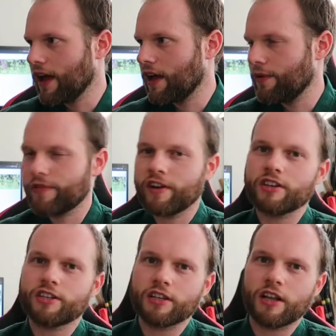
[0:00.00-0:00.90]
um,
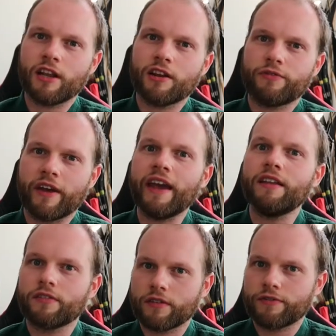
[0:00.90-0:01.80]
there's a lot of
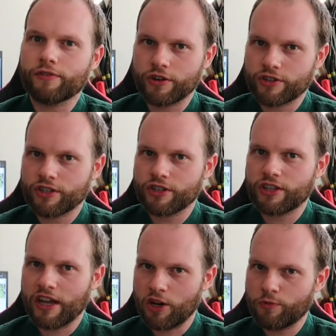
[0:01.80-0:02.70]
hate
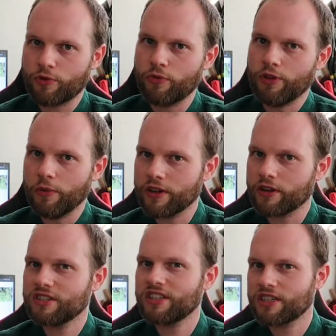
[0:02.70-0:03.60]
versus Haedong Kumdo
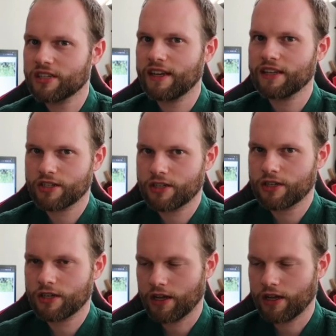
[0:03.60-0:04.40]
because it's less